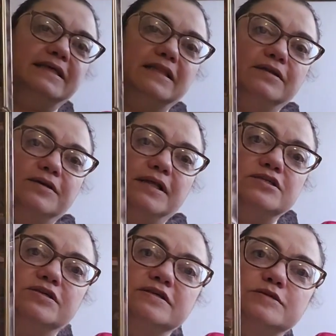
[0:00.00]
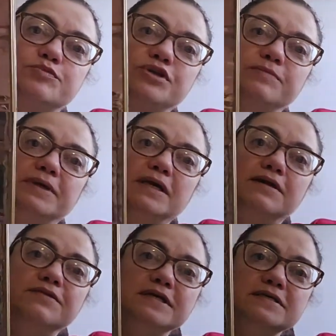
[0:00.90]
that little, actually. It's pretty big.
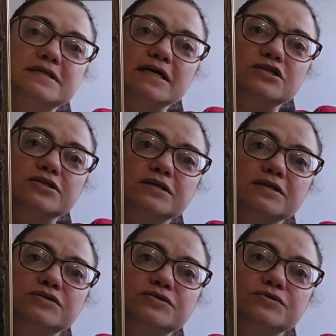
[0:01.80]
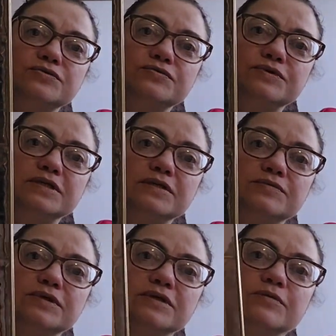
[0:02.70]
These actually do really,
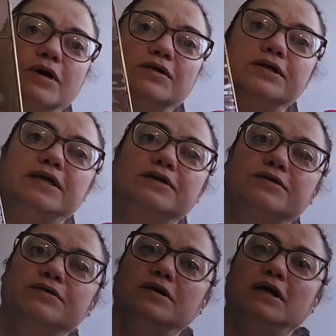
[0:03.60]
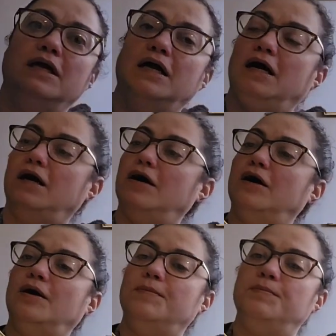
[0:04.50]
really well here.
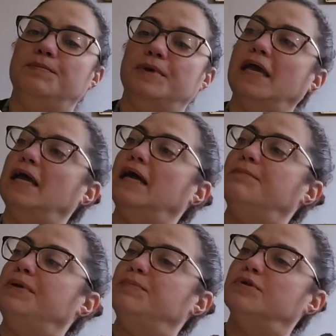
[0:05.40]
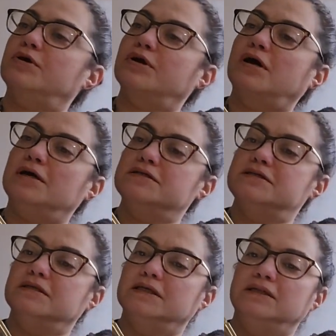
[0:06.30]
People are
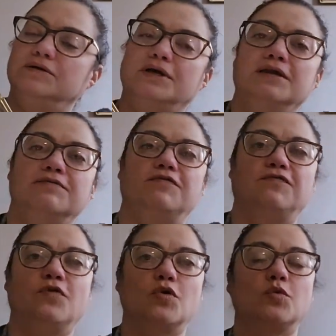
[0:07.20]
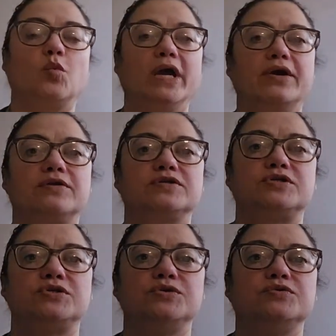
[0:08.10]
constantly looking for where
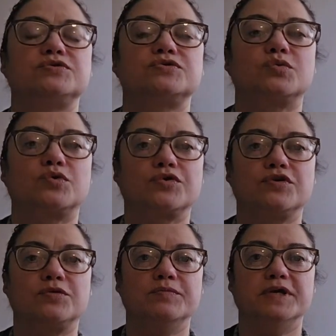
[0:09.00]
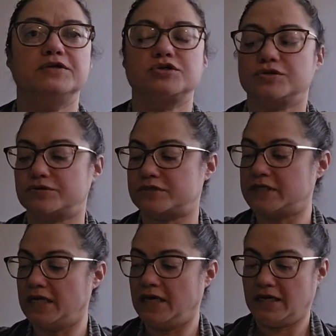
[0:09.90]
to store their miniatures.
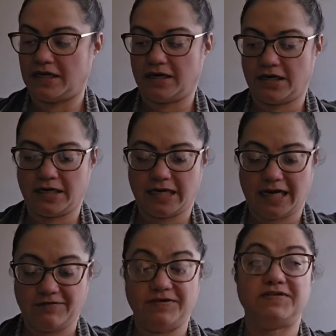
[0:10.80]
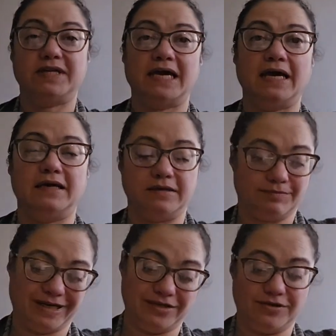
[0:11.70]
I've even had,
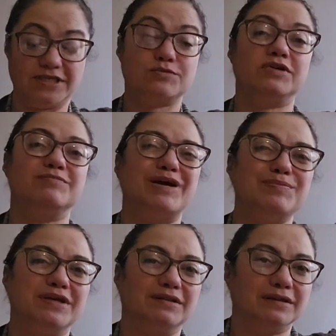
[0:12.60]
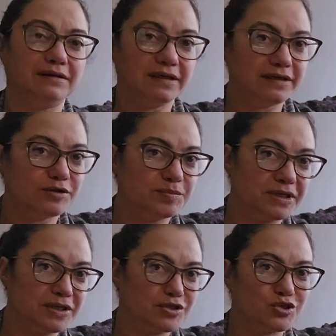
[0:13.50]
mind you, this one, it might be a little
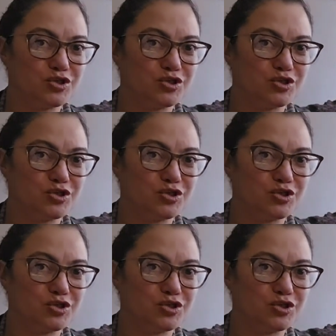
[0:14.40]
bit